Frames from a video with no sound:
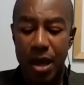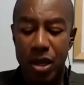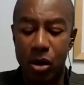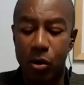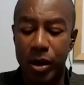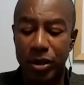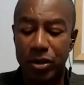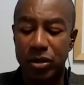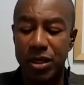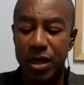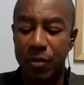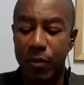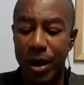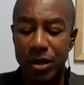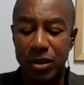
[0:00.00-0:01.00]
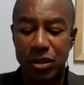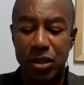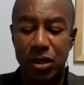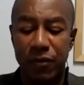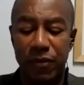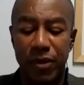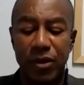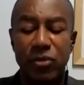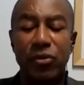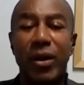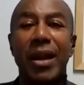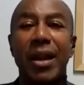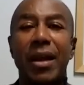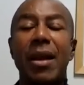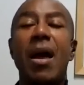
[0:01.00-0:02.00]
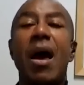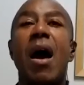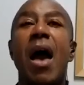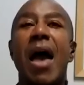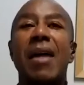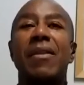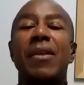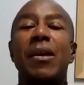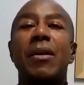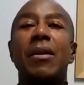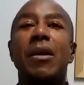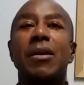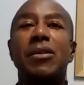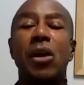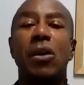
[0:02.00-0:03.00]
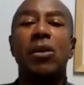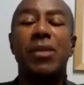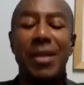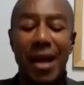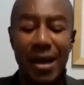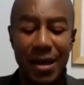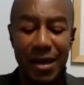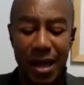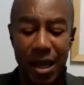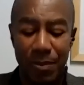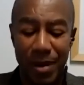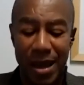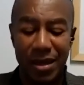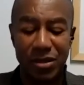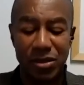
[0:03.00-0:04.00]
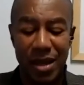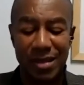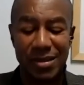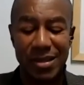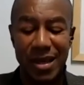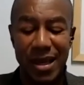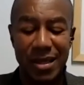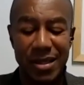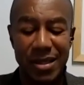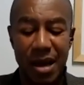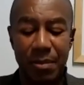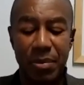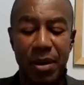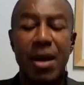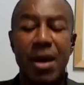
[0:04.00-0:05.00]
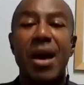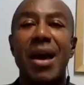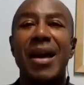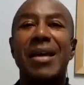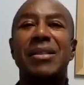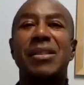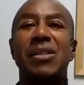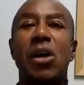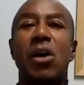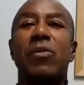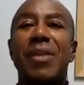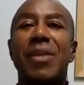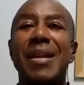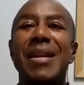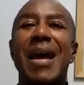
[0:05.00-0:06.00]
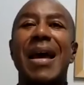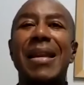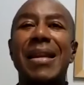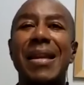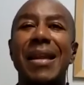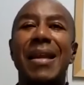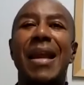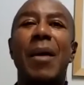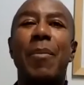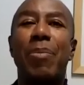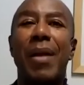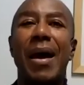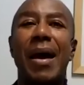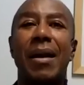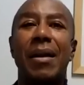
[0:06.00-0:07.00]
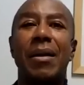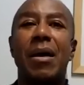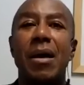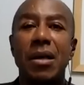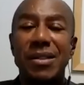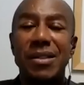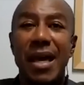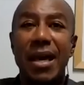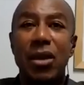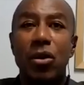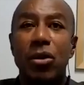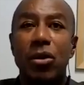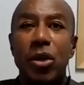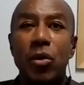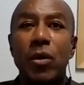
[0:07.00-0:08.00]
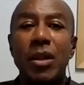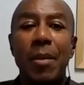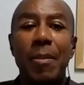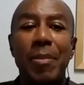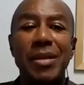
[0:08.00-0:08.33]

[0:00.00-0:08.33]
to go get your team registered for the training and then start the 90-day plan. So that's the next step. Is start the 90-day plan. Say you're new in the